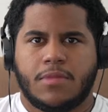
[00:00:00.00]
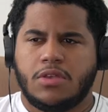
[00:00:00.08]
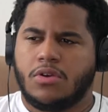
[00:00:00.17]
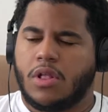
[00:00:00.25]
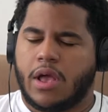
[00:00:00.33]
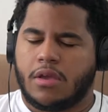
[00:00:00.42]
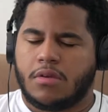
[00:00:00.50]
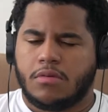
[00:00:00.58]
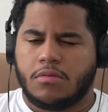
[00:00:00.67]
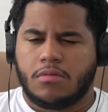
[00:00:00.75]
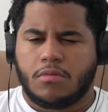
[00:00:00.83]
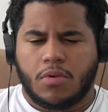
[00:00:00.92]
And you're like,
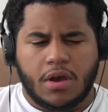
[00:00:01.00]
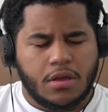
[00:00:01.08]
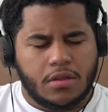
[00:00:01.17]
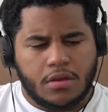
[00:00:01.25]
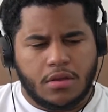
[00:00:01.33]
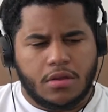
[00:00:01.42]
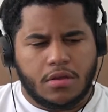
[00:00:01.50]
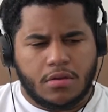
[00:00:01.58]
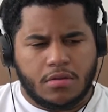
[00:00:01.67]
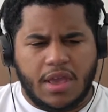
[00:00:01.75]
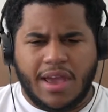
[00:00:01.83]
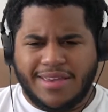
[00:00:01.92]
what?
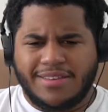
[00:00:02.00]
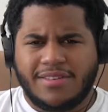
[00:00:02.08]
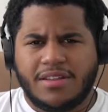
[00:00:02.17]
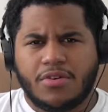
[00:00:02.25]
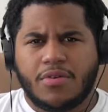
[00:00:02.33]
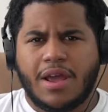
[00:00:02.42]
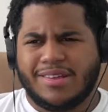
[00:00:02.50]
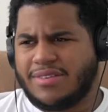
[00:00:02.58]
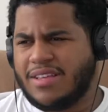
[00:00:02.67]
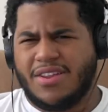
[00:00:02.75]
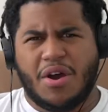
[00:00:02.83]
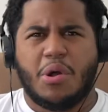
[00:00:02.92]
Yeah, he's underground. I was
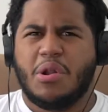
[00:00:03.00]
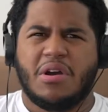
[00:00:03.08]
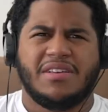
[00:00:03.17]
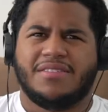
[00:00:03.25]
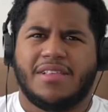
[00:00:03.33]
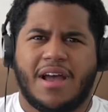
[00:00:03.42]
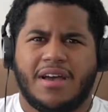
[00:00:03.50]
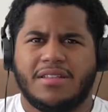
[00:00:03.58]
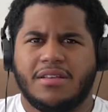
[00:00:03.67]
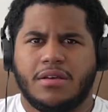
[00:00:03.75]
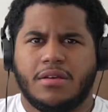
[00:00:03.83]
like, no, he's not.